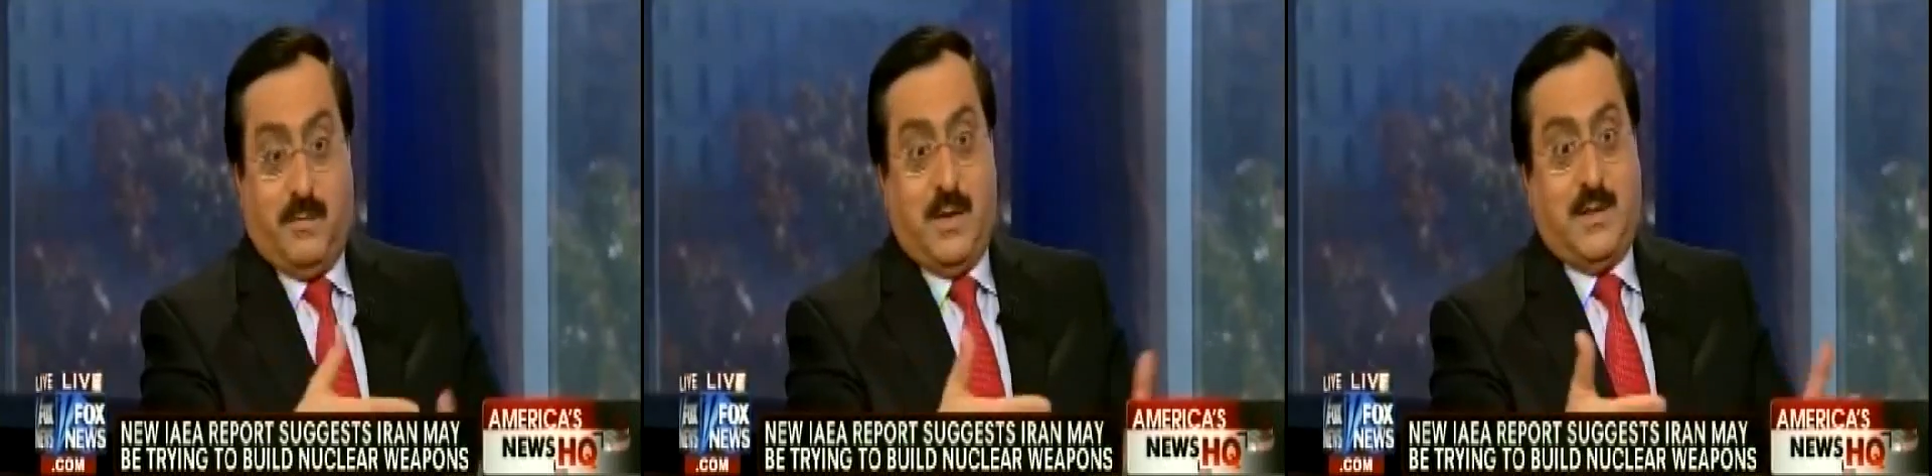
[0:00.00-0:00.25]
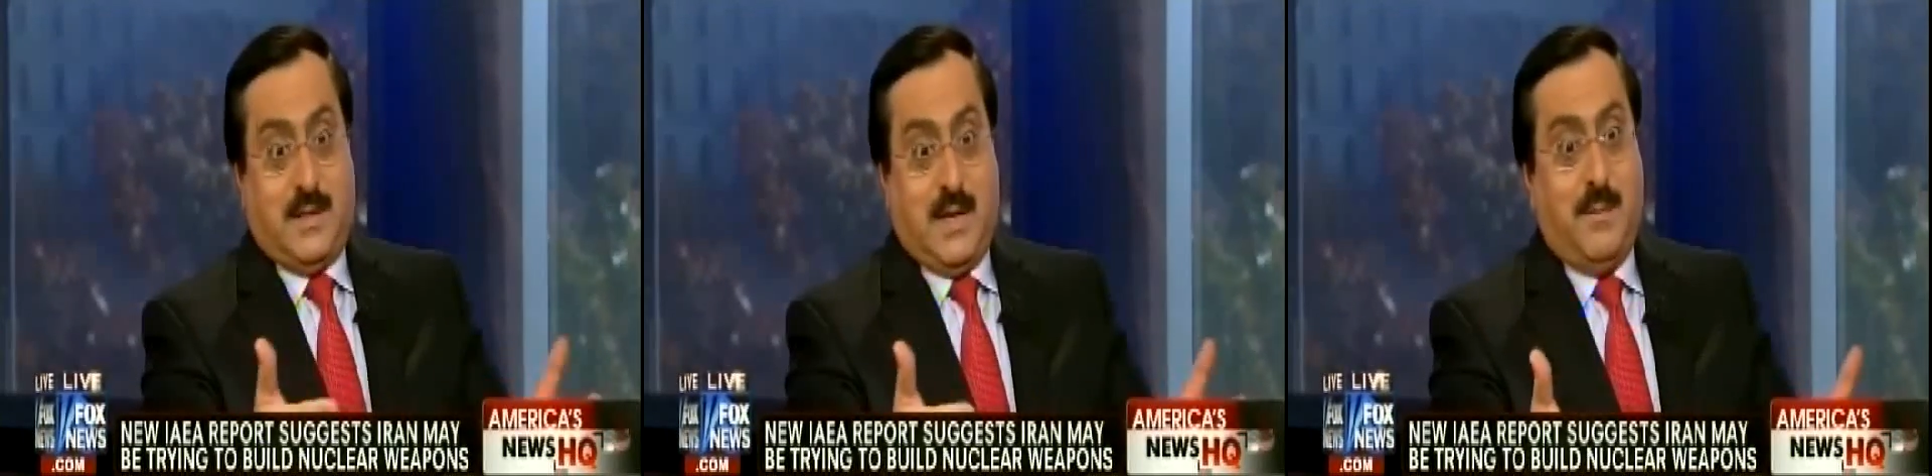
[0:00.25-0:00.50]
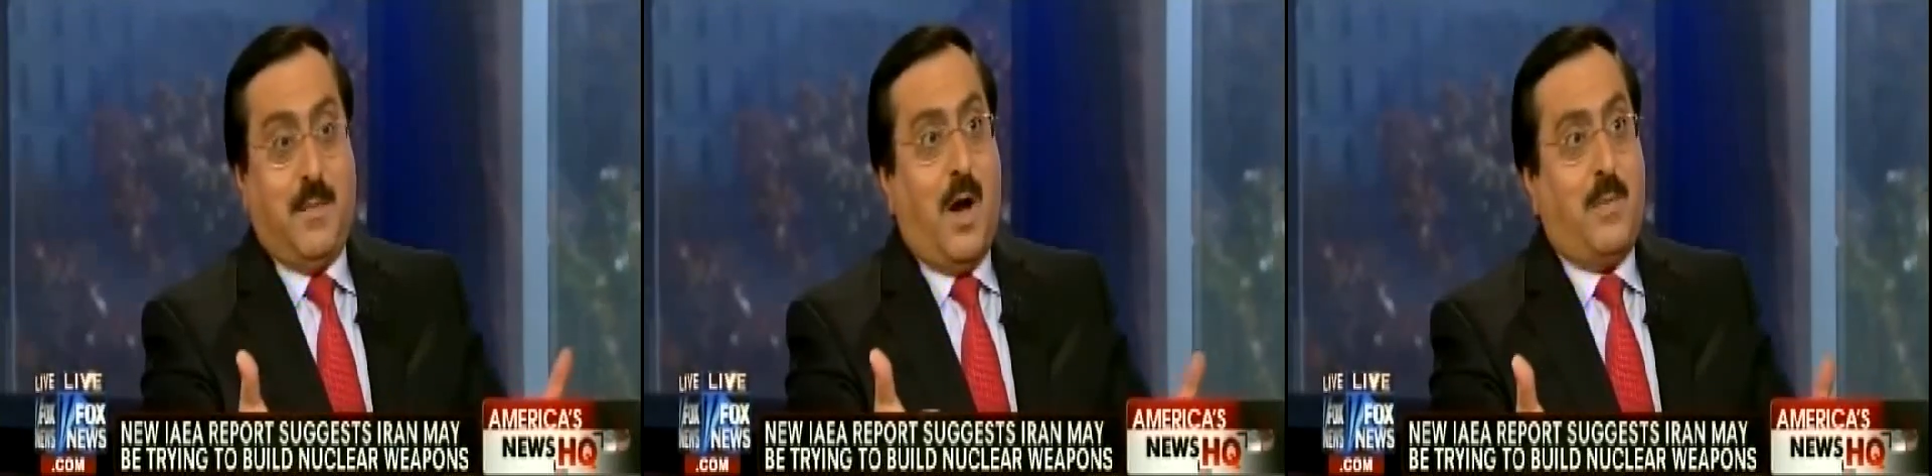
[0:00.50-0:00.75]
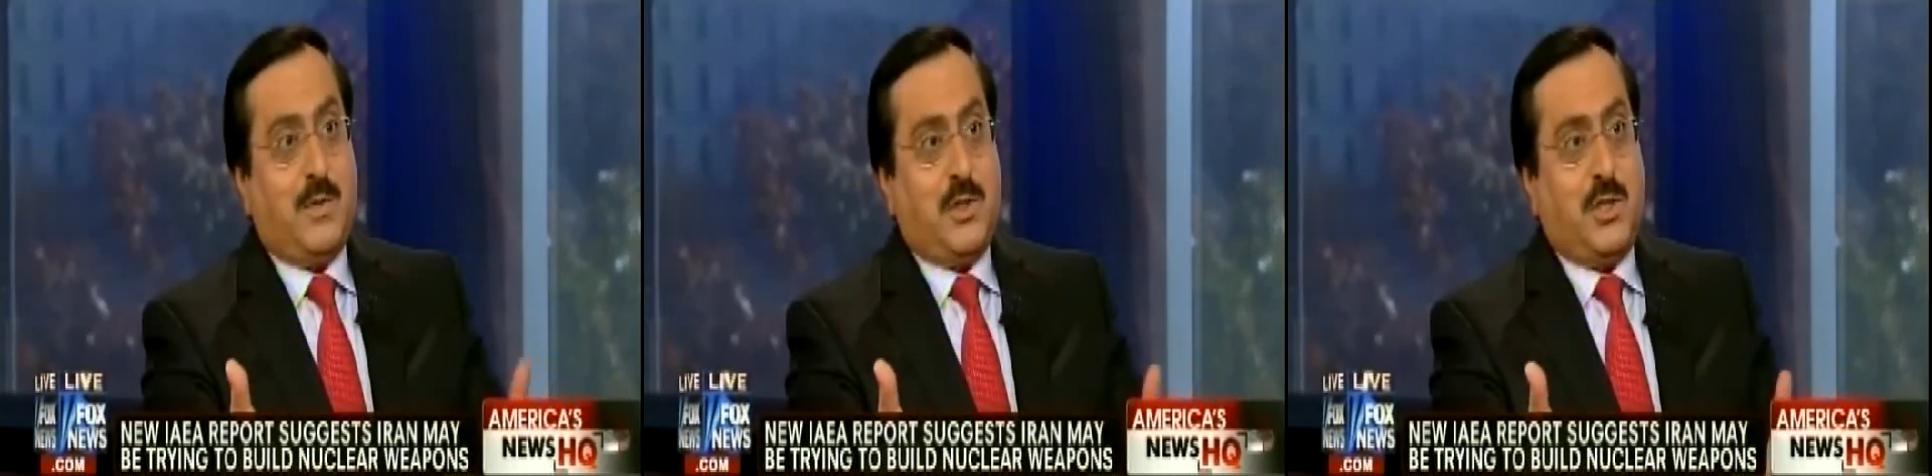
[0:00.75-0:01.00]
the very same
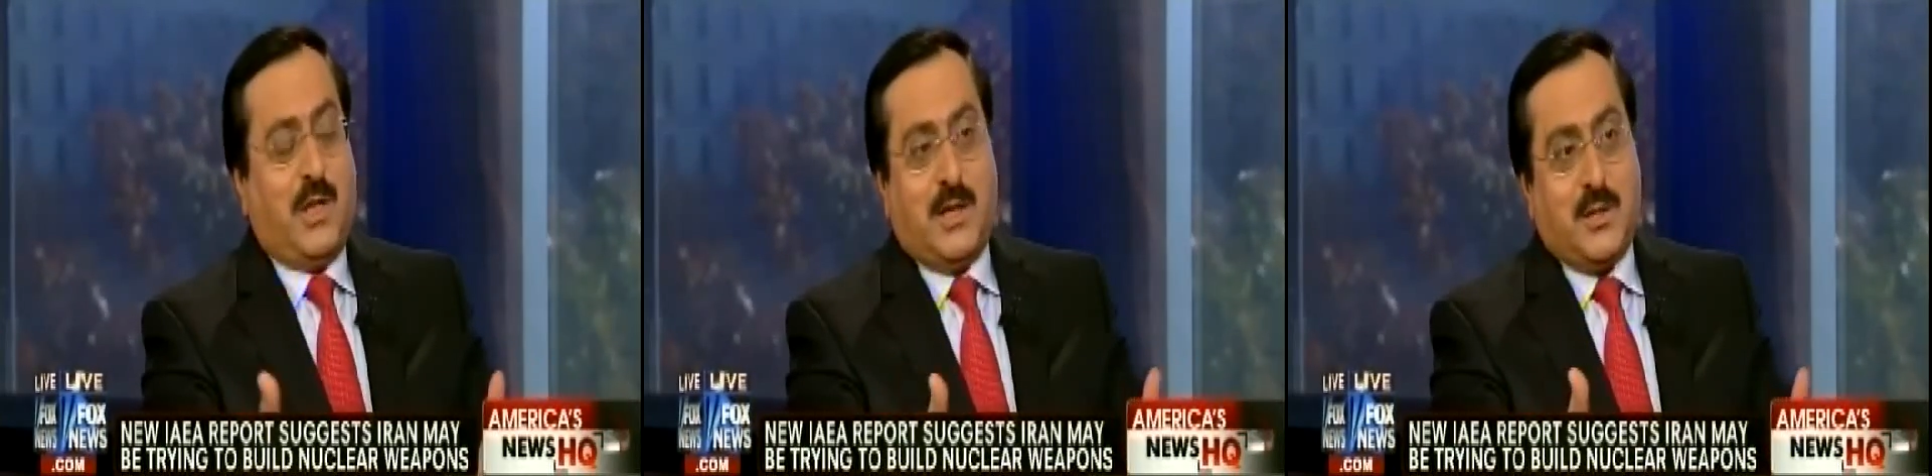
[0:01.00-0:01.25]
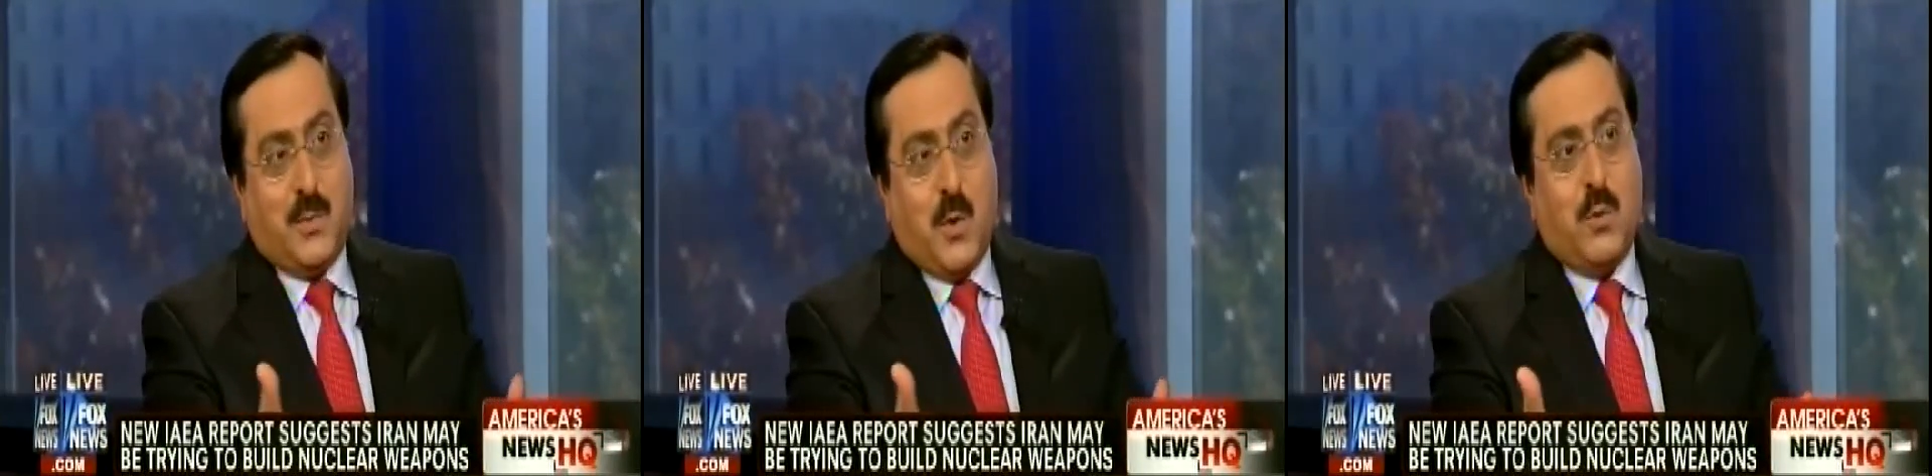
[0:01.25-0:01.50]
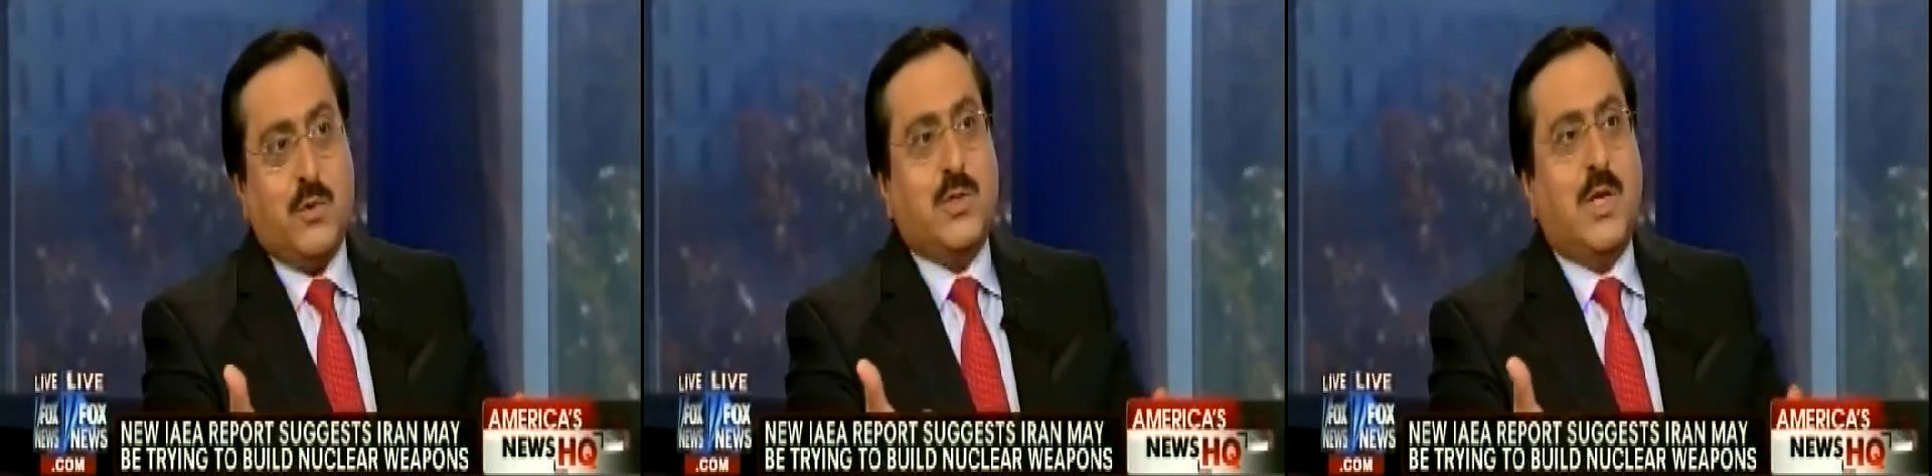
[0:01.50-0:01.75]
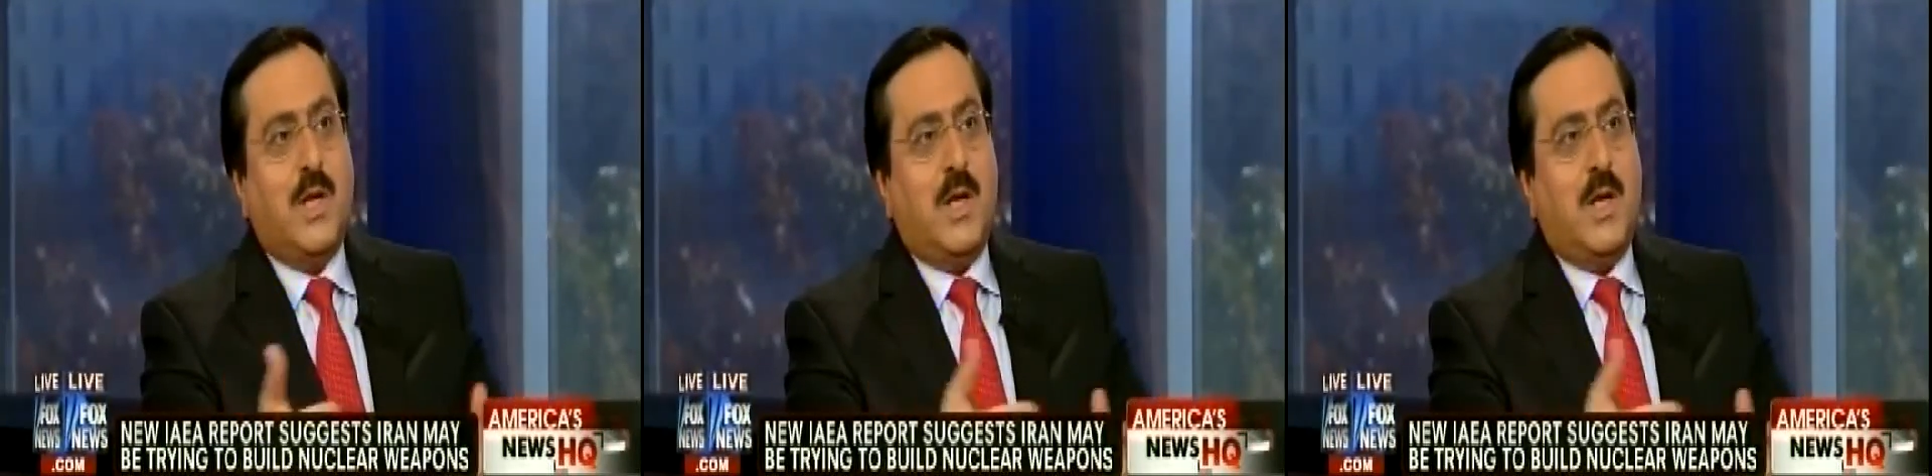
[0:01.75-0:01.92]
opposition that exposed